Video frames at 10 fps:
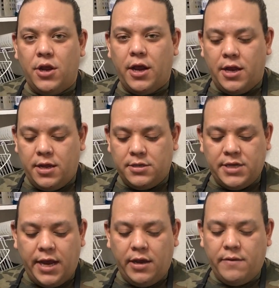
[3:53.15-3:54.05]
you're gonna
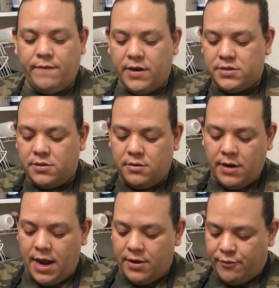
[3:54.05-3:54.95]
take your
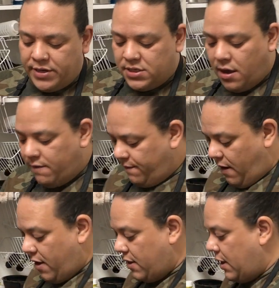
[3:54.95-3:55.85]
frontal and rinse off
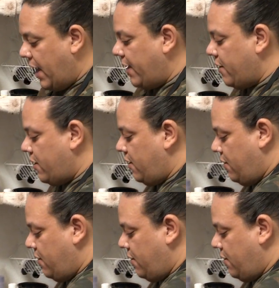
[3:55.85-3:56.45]
all the lightener.